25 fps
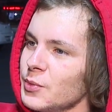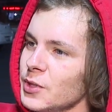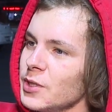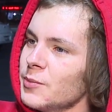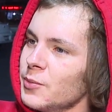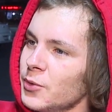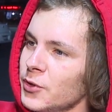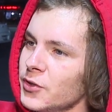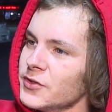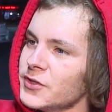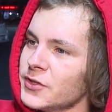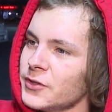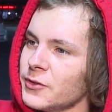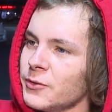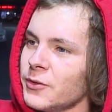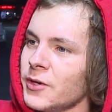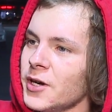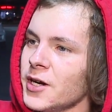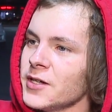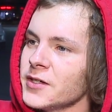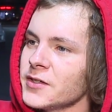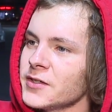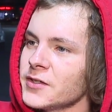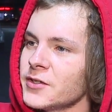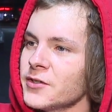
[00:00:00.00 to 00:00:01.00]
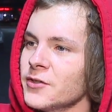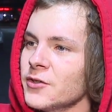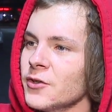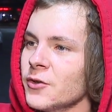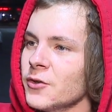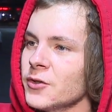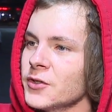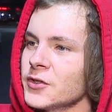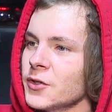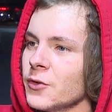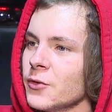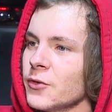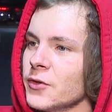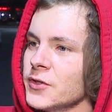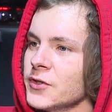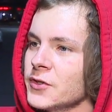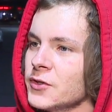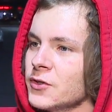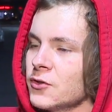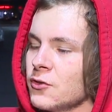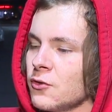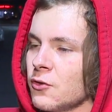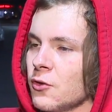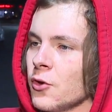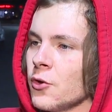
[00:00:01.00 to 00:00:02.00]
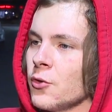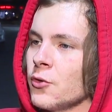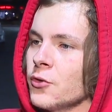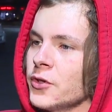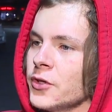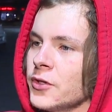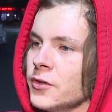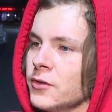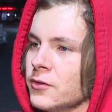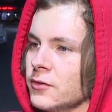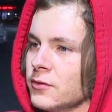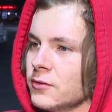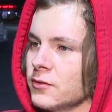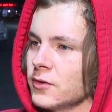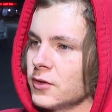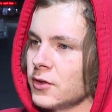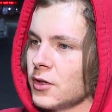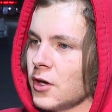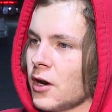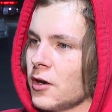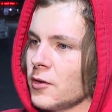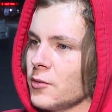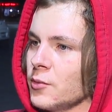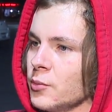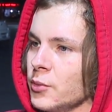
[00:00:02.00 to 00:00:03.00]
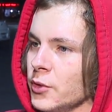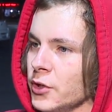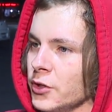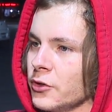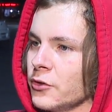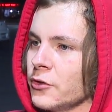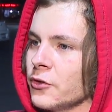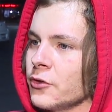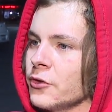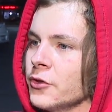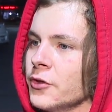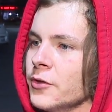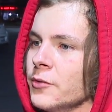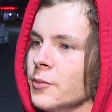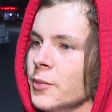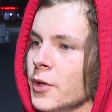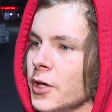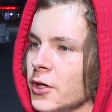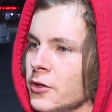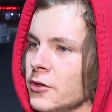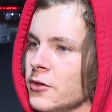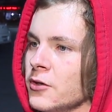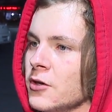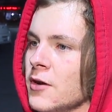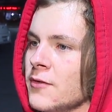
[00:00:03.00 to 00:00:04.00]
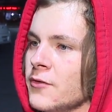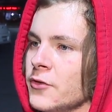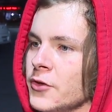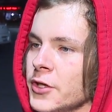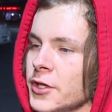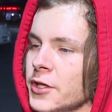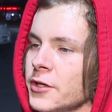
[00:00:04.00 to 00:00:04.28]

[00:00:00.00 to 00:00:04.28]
be put to rest. You know, it's always grown and gotten bigger and better every